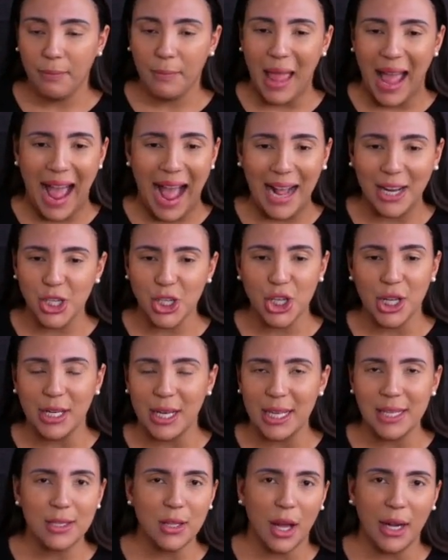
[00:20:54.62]

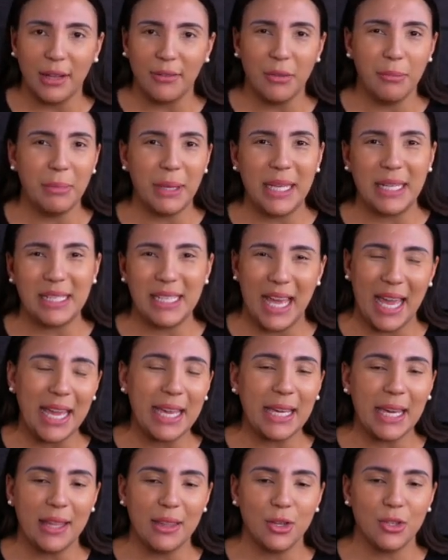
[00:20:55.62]
Action is not even being
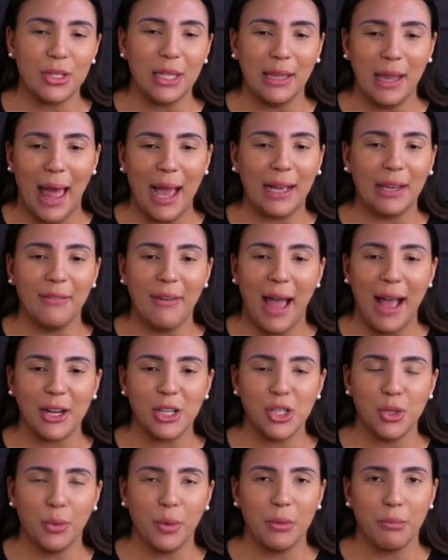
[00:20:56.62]
taken. There's a lack of
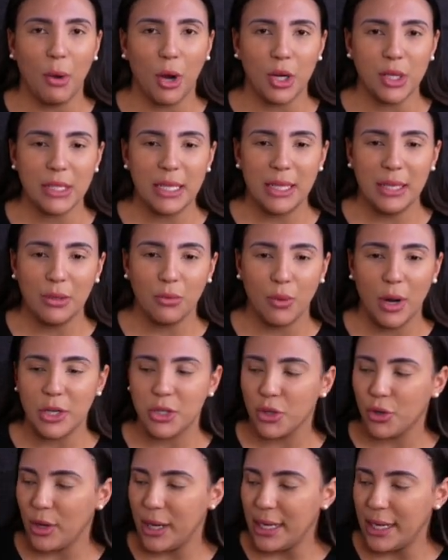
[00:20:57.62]
action with Mars in
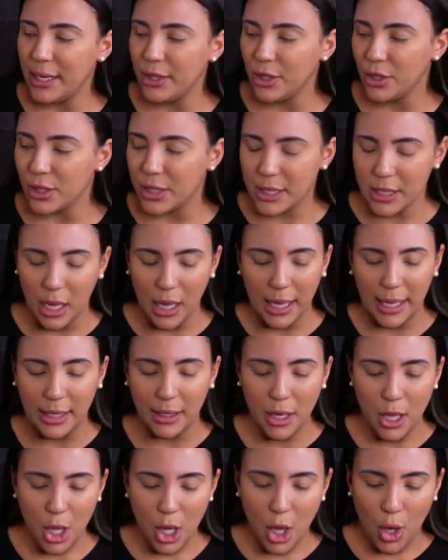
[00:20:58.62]
retrograde in your
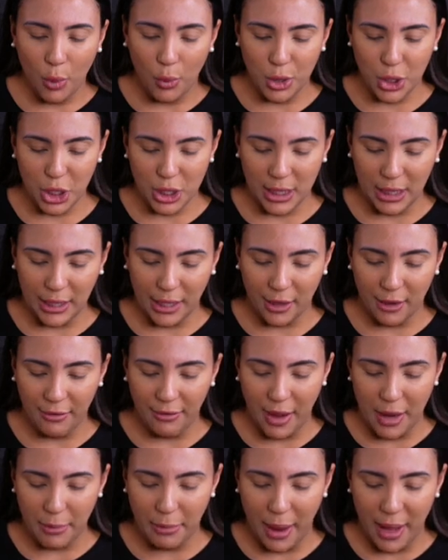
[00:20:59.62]
sign, which is
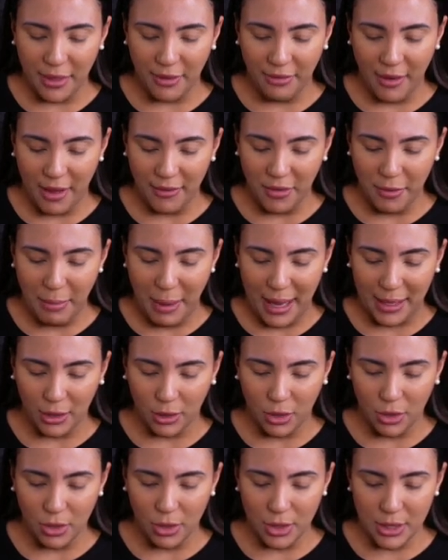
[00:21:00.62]
clarified by the 5 of
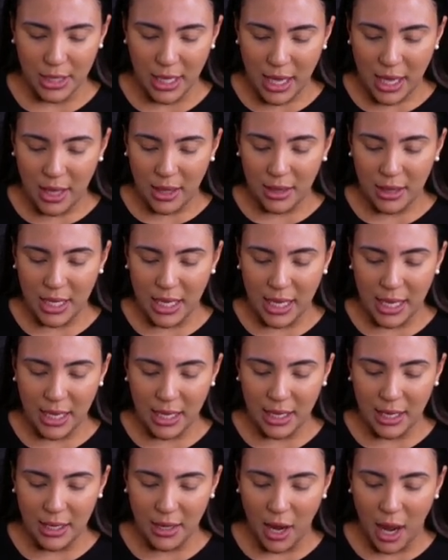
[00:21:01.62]
Pentacles,
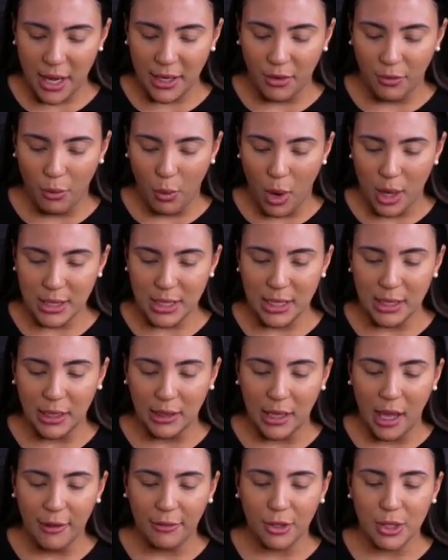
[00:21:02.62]
the 9 of Wands, and
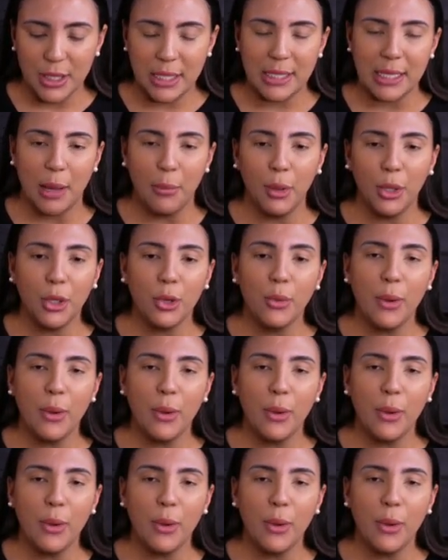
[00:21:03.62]
the Lovers. Someone who